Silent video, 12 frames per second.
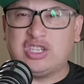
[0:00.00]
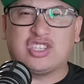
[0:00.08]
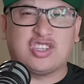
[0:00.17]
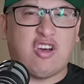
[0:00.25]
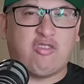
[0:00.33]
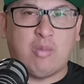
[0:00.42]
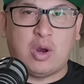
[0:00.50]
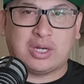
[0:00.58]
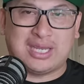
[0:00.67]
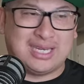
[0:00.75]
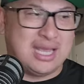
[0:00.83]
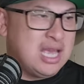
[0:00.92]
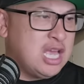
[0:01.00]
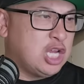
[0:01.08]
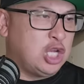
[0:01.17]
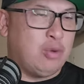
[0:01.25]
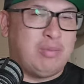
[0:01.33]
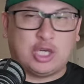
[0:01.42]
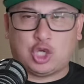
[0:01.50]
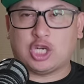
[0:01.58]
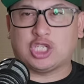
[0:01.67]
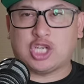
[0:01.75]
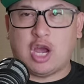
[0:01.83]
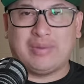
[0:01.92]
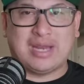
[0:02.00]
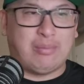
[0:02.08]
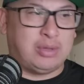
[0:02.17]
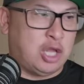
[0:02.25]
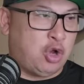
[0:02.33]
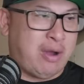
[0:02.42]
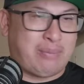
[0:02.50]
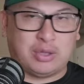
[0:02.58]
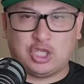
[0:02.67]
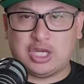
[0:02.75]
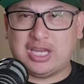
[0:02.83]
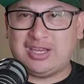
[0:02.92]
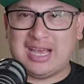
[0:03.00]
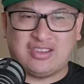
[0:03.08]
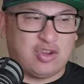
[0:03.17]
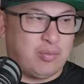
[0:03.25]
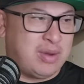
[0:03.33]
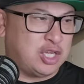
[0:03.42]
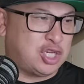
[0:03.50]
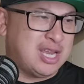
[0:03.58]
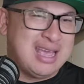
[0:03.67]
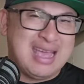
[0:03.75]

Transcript: in the soft market. You know, my truckers comment down below. I appreciate you guys so much.